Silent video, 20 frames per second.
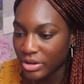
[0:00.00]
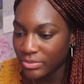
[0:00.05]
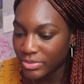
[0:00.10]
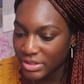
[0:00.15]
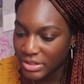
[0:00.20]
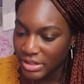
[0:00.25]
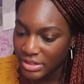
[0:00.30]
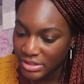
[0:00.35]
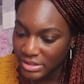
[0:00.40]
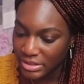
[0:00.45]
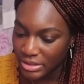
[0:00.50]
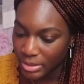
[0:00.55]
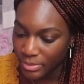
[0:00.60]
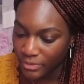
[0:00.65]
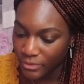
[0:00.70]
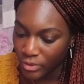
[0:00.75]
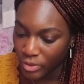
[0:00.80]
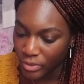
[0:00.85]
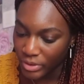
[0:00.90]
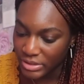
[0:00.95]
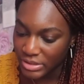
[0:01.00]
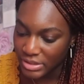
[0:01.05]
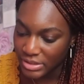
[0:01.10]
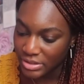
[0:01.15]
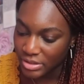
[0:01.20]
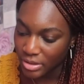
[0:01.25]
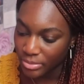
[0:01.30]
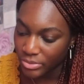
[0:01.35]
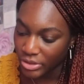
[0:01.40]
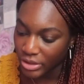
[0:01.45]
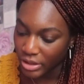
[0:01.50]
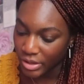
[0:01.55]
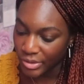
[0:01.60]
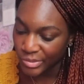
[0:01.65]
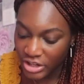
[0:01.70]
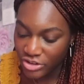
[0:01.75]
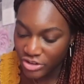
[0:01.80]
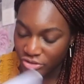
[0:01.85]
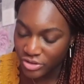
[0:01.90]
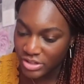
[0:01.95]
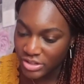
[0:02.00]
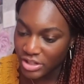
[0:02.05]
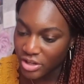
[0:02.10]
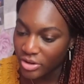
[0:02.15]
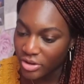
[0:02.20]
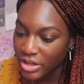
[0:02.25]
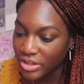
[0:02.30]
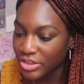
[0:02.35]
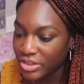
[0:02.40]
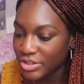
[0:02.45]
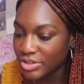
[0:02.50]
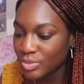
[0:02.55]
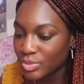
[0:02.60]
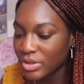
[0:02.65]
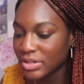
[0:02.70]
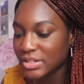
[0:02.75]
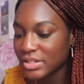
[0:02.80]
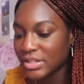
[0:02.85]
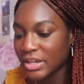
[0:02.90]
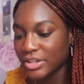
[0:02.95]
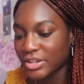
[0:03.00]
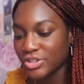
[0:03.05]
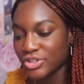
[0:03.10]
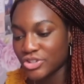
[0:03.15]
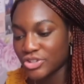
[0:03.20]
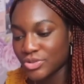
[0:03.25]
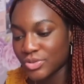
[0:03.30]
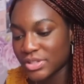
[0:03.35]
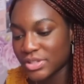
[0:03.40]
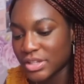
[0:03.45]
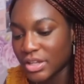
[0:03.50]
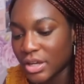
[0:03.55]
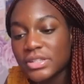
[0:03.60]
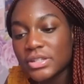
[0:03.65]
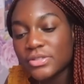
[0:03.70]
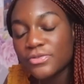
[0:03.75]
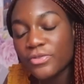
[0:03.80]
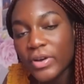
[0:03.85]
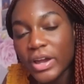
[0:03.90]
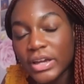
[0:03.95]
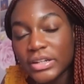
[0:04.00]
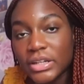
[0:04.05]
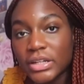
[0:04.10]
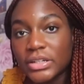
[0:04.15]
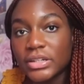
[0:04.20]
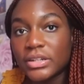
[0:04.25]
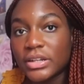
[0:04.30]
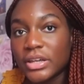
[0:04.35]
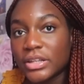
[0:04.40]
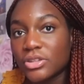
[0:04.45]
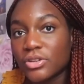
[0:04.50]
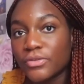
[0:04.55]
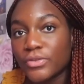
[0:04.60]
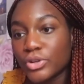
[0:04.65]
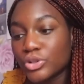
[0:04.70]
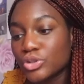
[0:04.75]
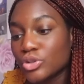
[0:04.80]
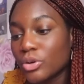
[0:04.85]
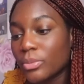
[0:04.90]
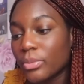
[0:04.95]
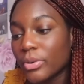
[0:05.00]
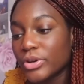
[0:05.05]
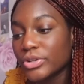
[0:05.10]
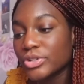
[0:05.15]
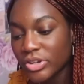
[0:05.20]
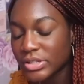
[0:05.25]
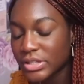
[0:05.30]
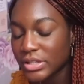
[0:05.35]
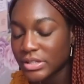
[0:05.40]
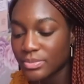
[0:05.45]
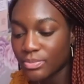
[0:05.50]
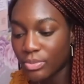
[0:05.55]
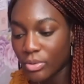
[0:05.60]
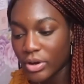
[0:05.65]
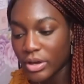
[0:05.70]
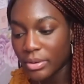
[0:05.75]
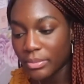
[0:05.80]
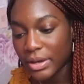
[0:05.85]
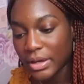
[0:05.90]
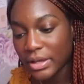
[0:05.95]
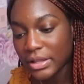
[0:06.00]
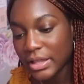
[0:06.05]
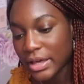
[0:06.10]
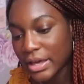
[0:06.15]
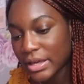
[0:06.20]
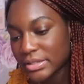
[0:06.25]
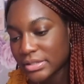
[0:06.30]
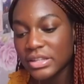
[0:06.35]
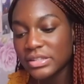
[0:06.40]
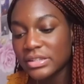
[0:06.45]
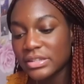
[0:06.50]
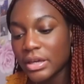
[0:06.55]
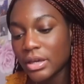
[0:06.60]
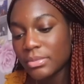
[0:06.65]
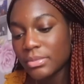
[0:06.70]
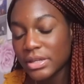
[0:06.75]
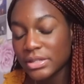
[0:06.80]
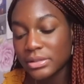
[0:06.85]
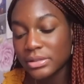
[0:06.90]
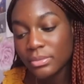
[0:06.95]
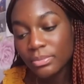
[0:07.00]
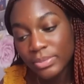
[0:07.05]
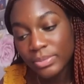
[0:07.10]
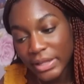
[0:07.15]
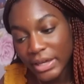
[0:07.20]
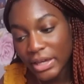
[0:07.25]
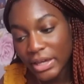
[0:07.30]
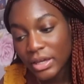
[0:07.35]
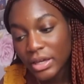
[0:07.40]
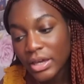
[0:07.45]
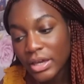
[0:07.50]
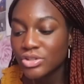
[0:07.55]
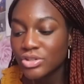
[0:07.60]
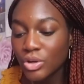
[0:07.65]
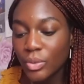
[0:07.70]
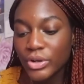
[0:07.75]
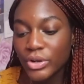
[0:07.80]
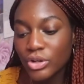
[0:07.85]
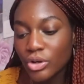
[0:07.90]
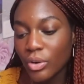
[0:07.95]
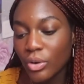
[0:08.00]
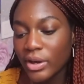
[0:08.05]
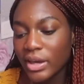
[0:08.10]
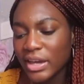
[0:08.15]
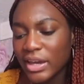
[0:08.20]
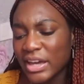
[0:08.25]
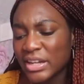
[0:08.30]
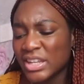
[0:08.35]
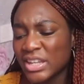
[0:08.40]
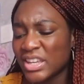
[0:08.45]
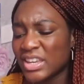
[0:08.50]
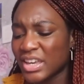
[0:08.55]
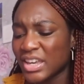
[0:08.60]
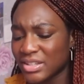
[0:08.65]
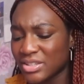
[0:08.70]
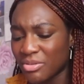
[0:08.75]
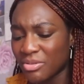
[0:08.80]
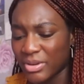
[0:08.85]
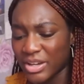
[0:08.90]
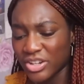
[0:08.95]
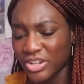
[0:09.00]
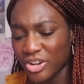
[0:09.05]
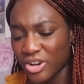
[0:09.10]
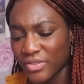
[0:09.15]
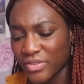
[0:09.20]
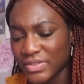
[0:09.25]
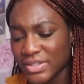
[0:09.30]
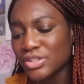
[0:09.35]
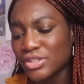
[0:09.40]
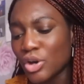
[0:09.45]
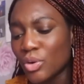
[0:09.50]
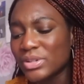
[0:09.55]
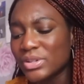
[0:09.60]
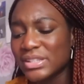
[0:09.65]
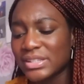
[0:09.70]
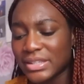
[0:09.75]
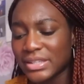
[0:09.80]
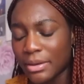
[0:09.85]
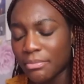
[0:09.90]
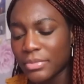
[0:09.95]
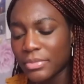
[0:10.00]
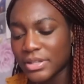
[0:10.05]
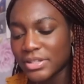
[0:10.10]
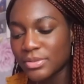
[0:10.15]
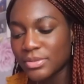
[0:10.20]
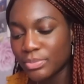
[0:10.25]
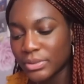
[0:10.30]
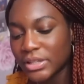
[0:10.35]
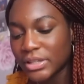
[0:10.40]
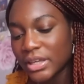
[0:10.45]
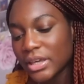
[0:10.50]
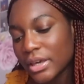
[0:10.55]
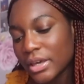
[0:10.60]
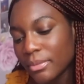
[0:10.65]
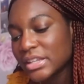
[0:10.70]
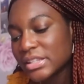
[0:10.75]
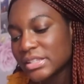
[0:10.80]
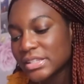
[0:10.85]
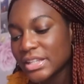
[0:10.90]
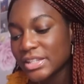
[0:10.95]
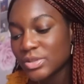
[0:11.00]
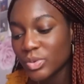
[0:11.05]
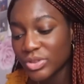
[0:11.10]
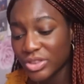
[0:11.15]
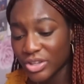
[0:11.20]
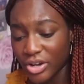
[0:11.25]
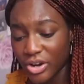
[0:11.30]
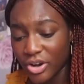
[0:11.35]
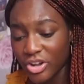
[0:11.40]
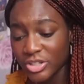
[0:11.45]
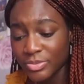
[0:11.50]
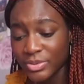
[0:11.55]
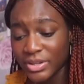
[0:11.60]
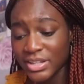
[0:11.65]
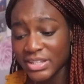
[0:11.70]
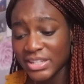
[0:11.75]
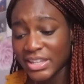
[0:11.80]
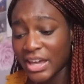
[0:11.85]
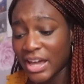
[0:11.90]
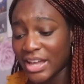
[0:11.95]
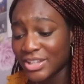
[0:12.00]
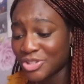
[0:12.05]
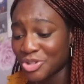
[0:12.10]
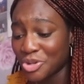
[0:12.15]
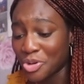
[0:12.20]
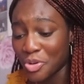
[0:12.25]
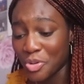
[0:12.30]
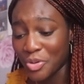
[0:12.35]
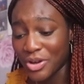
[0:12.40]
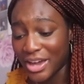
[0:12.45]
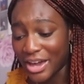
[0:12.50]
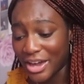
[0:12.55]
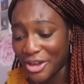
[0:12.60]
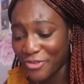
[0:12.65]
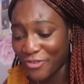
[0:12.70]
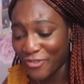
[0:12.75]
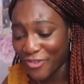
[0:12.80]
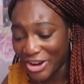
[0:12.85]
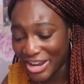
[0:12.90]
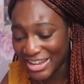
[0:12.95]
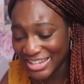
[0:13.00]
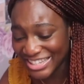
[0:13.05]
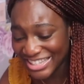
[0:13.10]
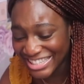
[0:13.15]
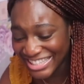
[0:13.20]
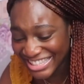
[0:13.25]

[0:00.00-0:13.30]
I'm just gonna skip forward to something interesting. Okay, this one is kind of juicy. This is Friday the 9th of October. There's this boy in my class. His name is Blank. He's so annoying and he gets on my nerves. His own set mates bully him. He sits with the girls because he has no guy friend.